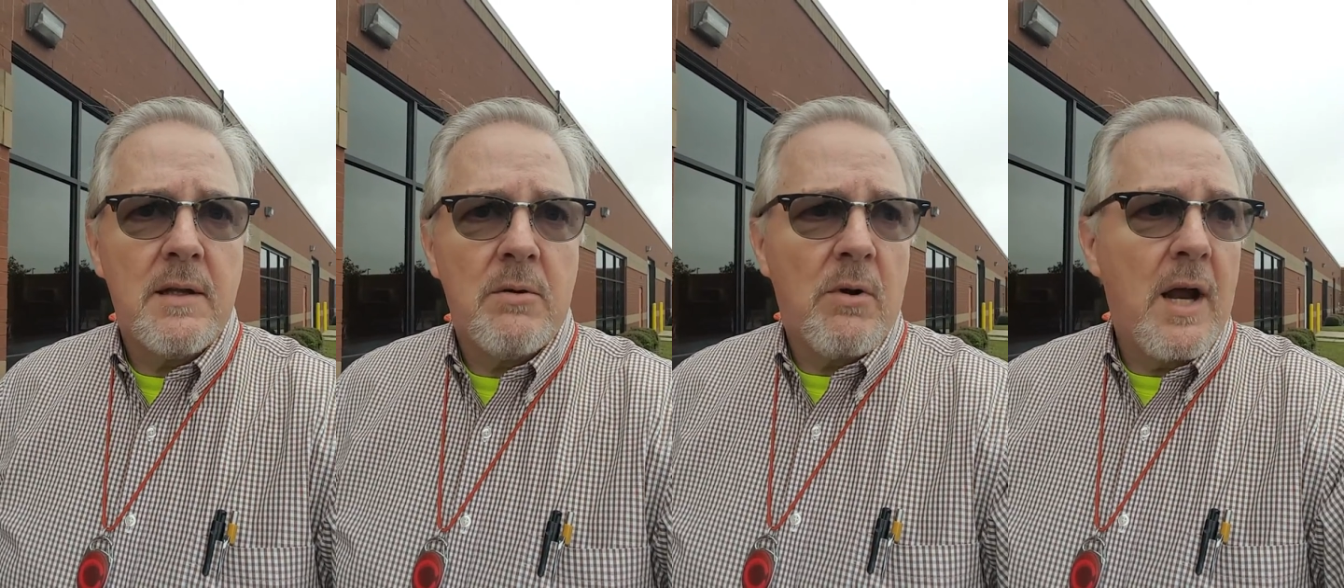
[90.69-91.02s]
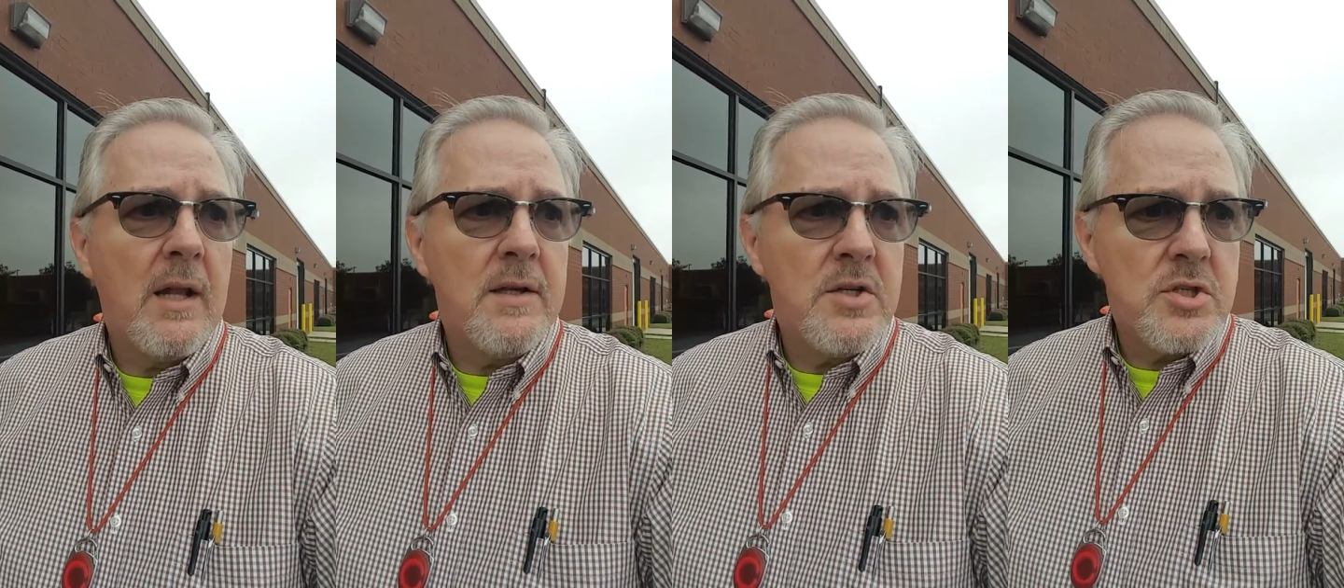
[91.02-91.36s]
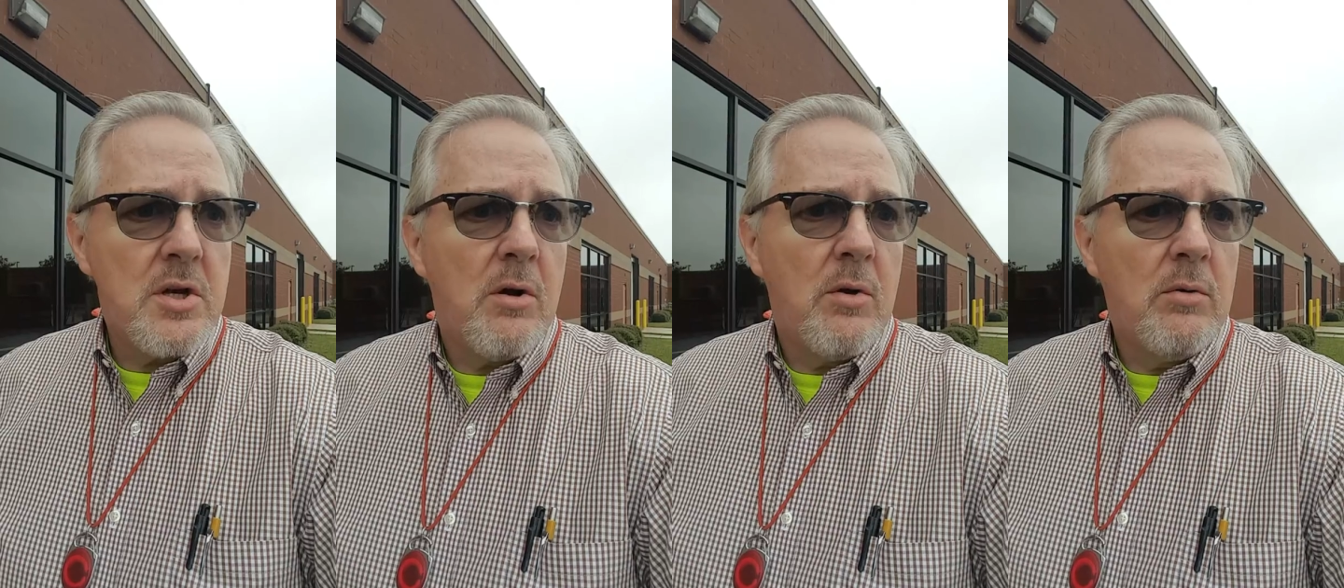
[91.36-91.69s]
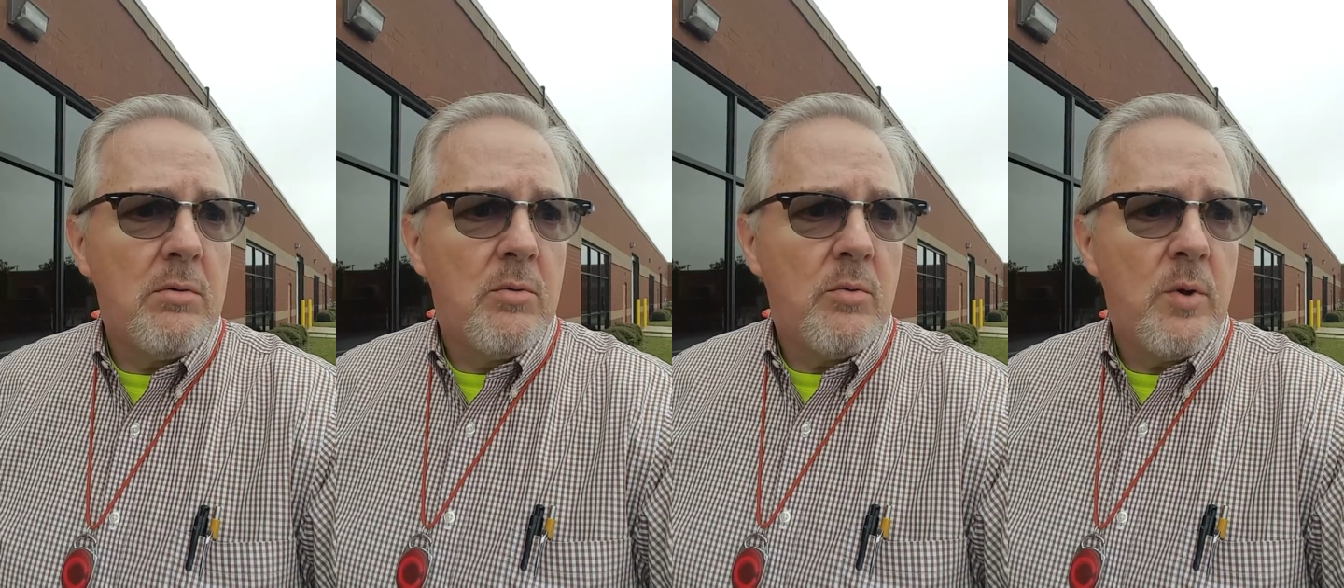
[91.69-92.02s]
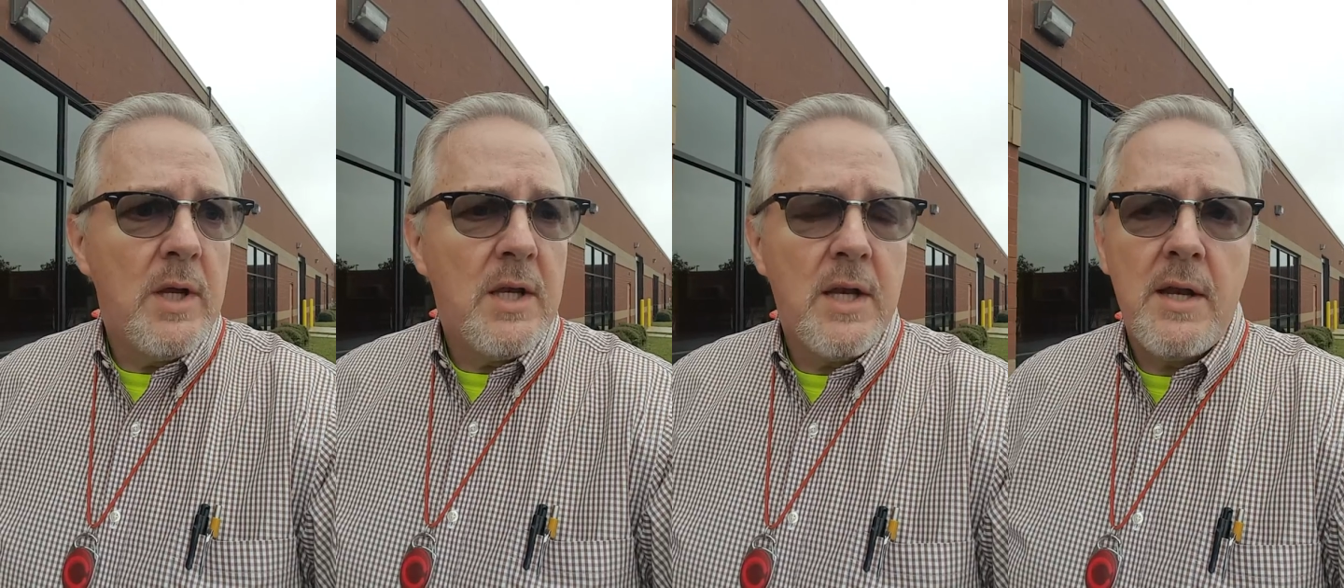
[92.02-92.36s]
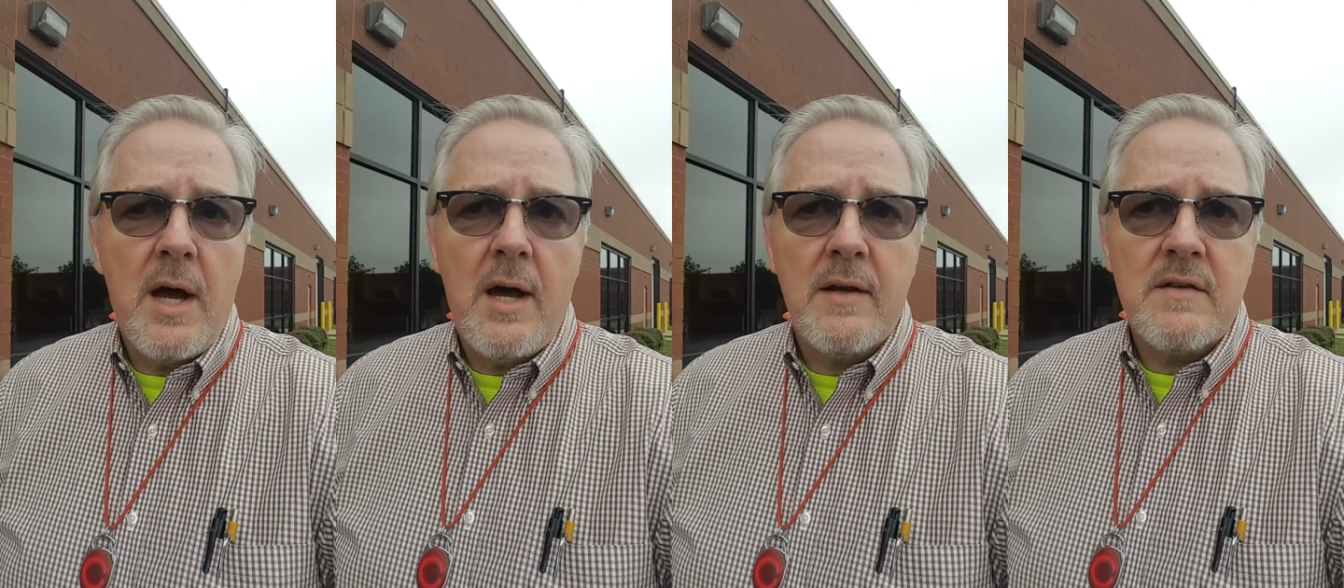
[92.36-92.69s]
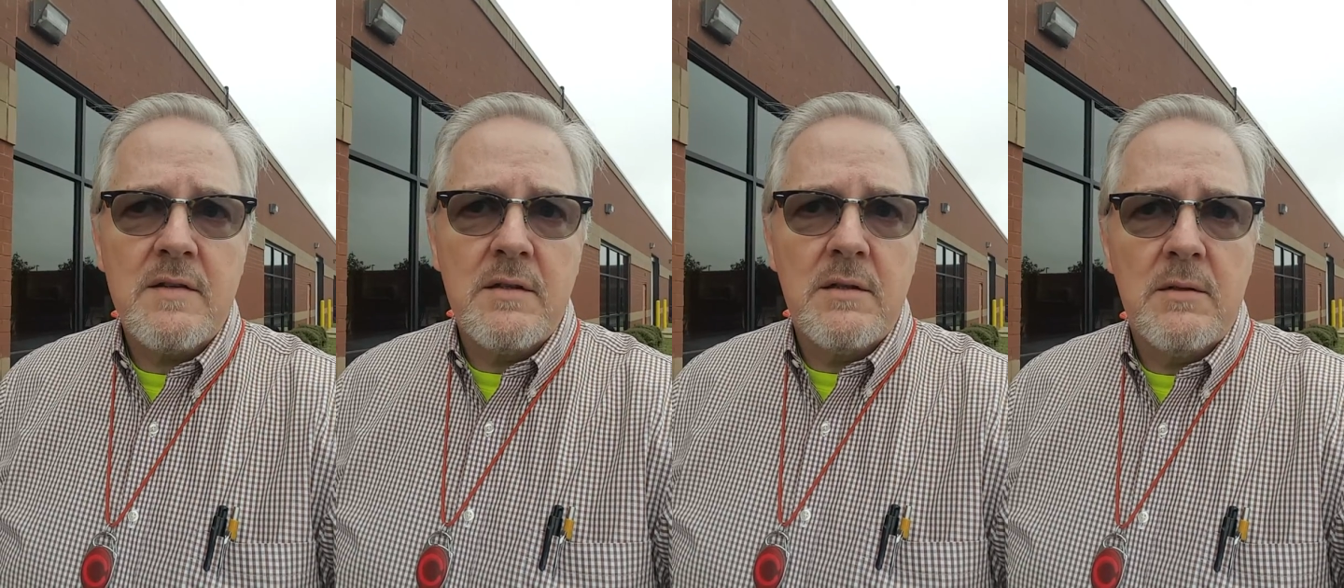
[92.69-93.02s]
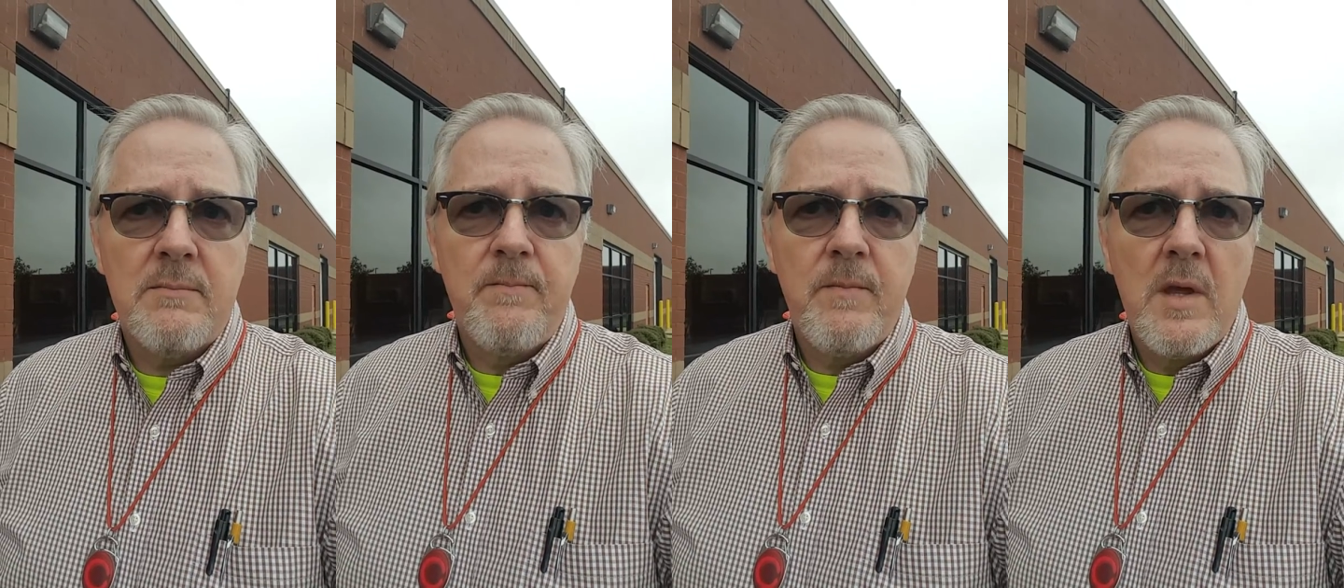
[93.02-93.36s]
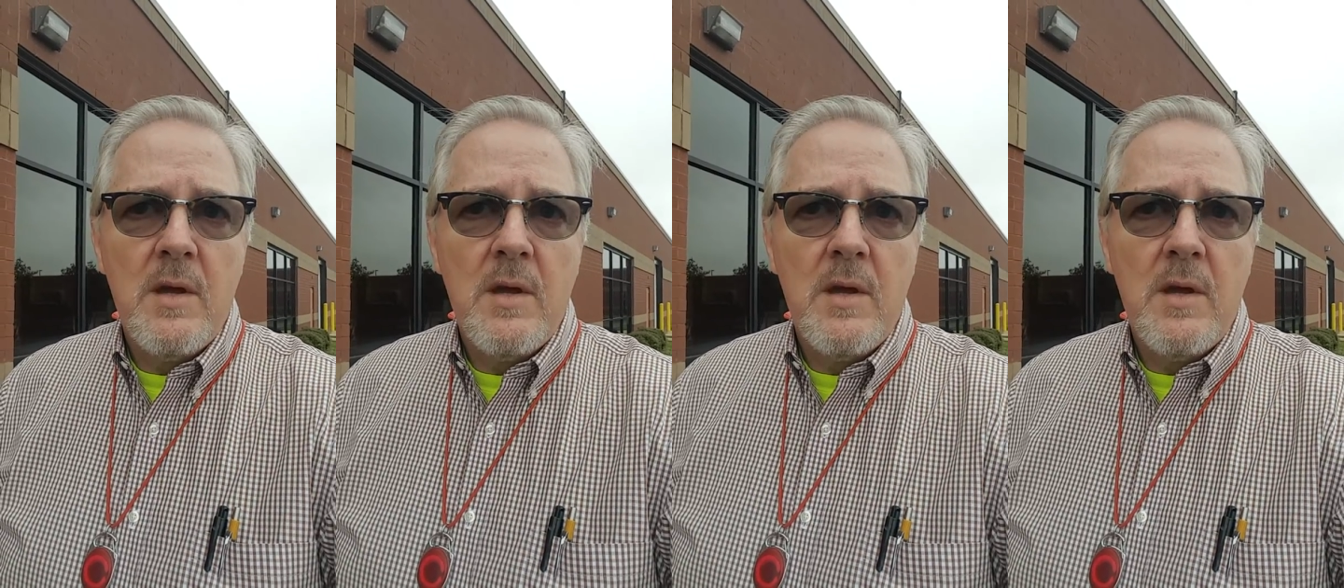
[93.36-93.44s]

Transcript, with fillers: that rightly so, we did not um,